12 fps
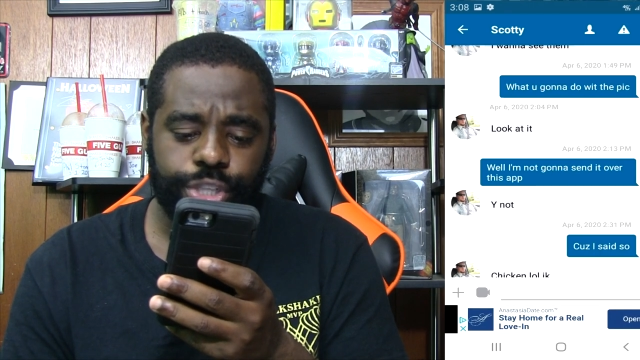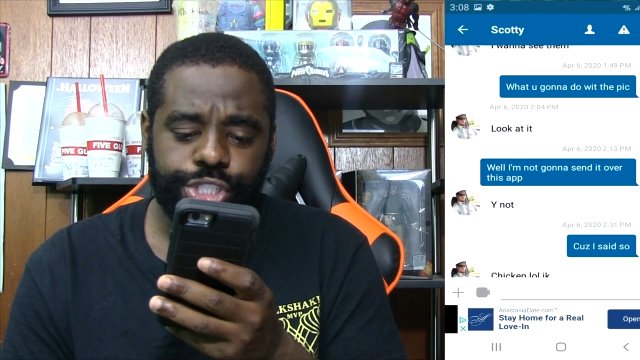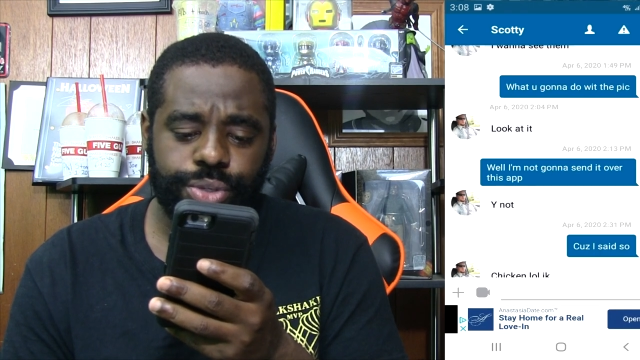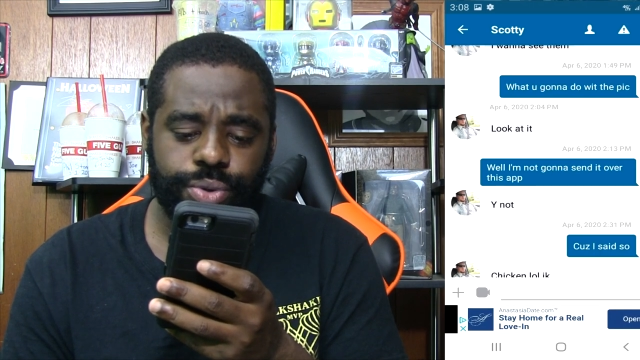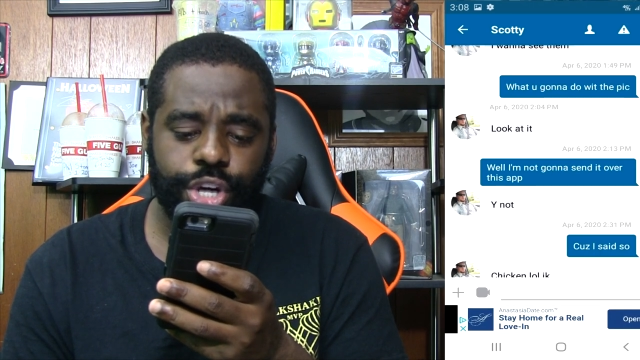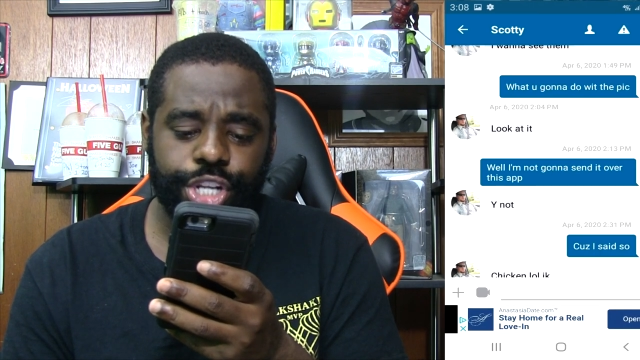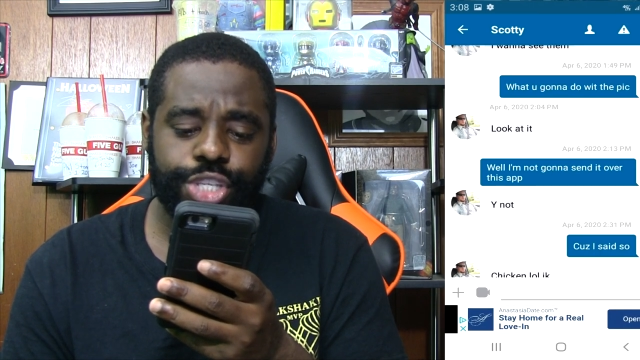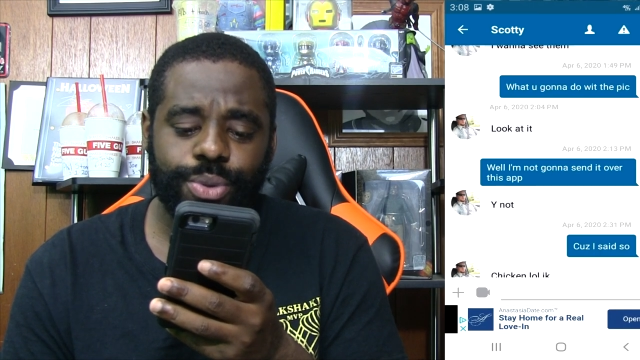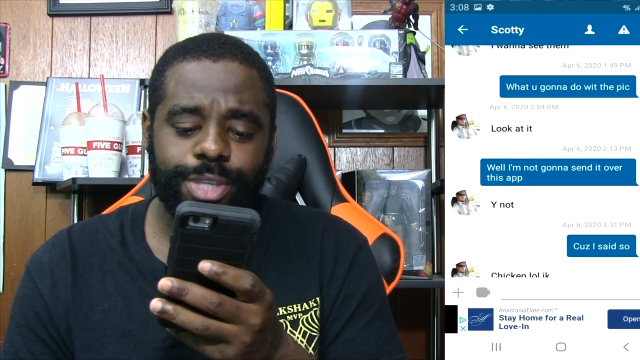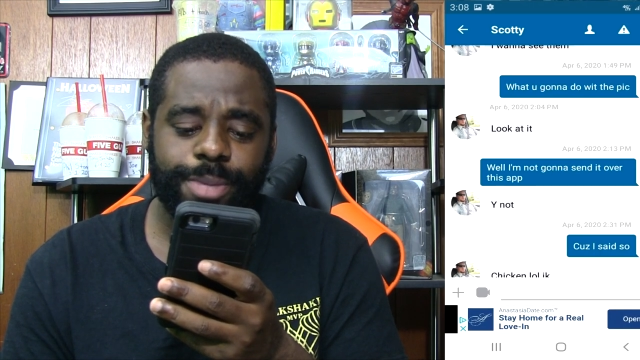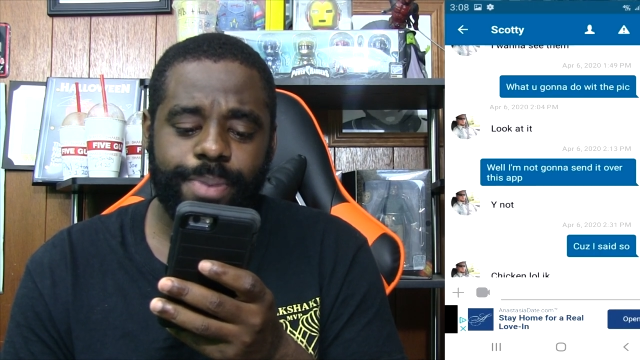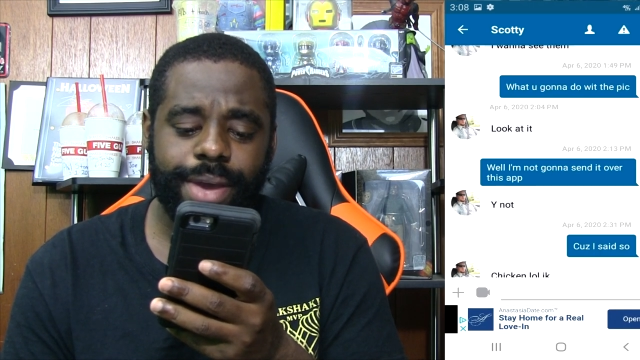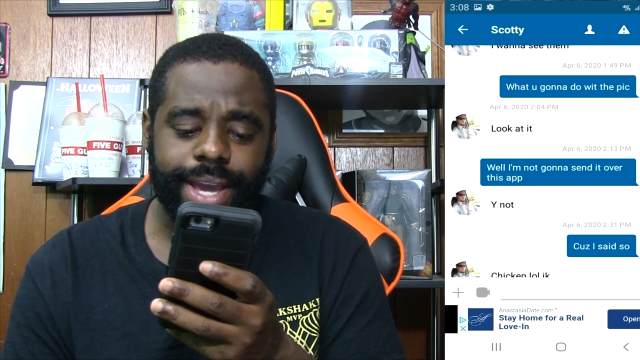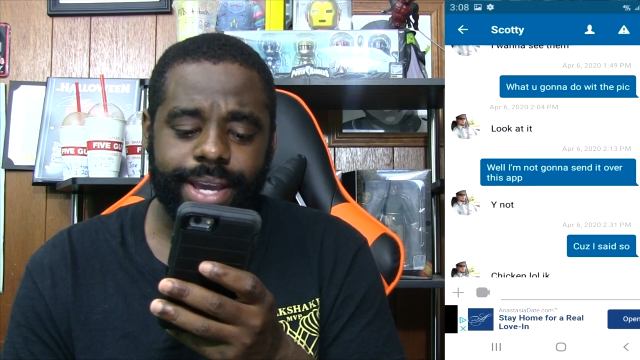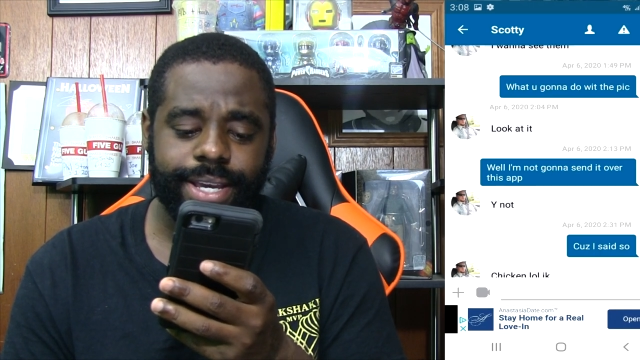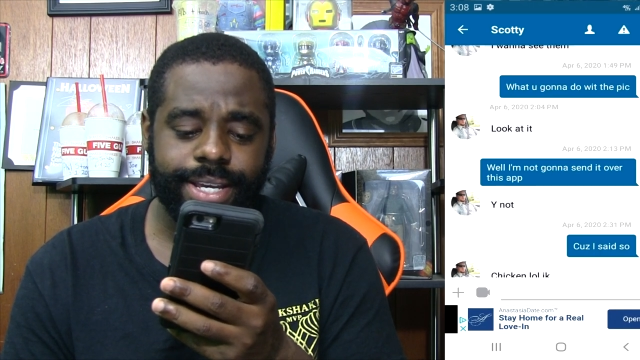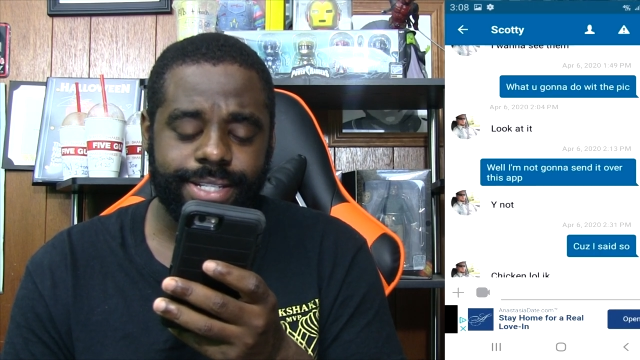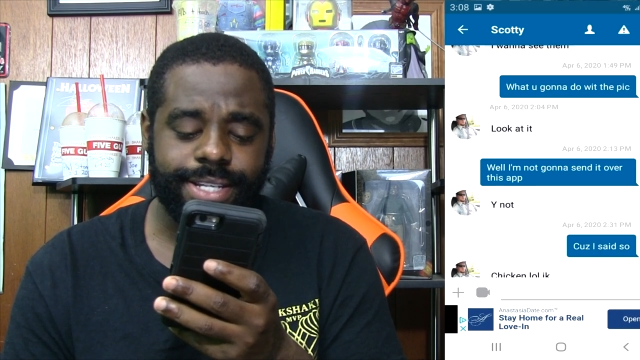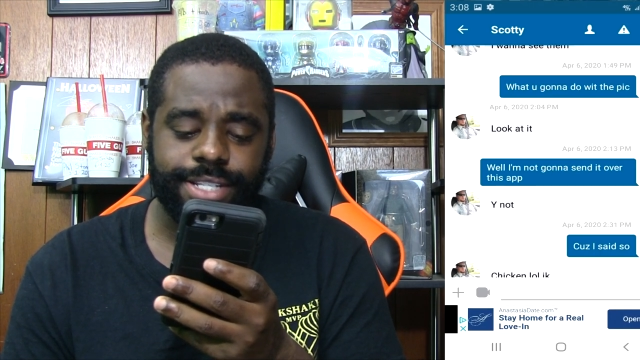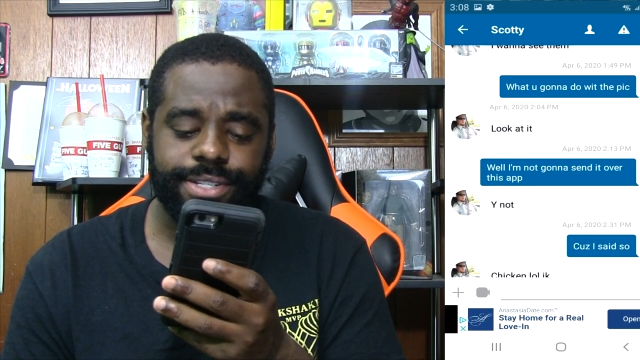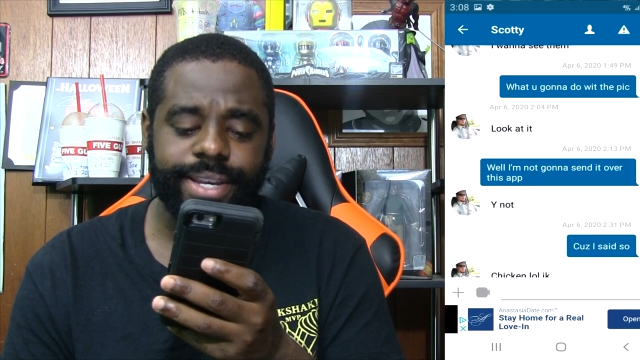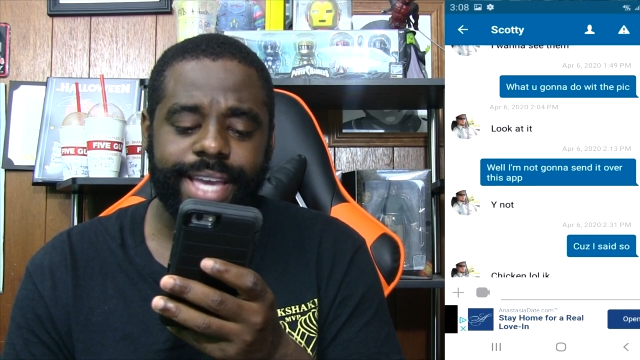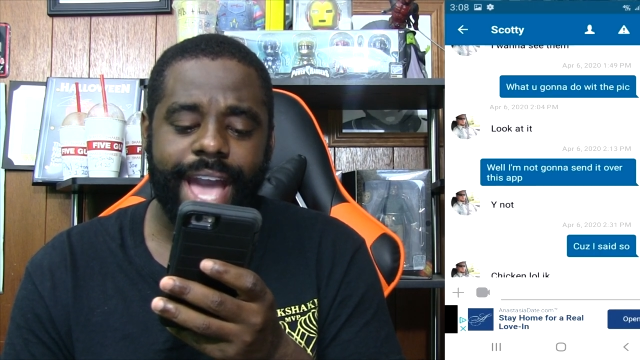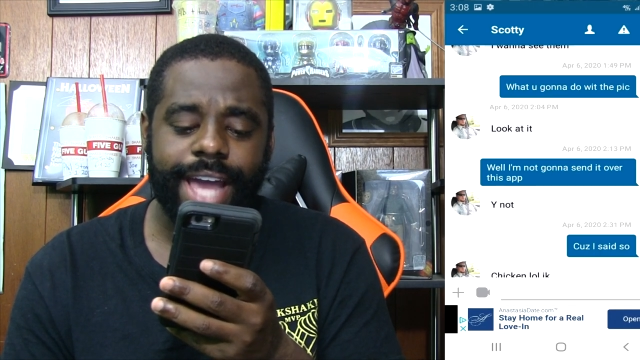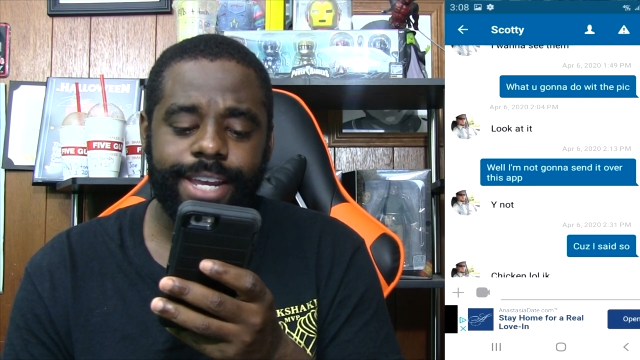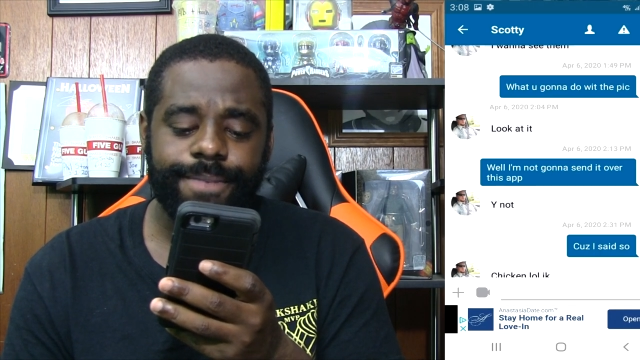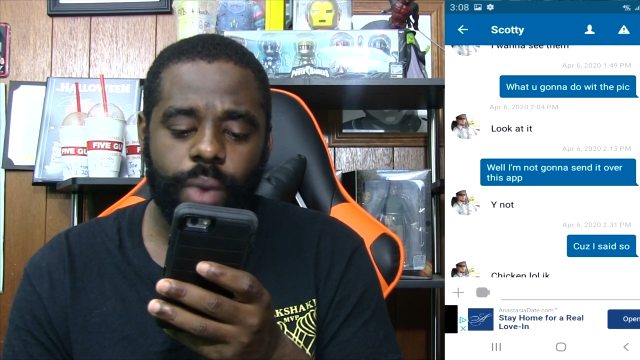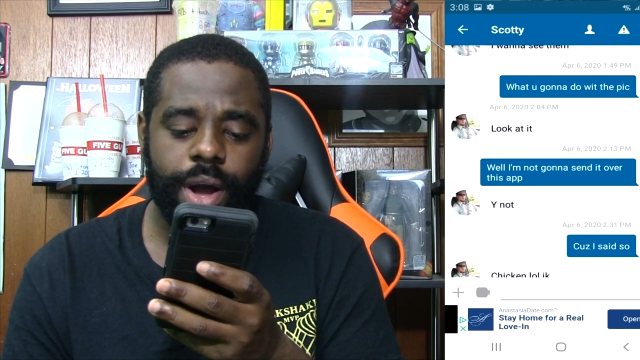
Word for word: What you gonna do with the pic? He says, look at it.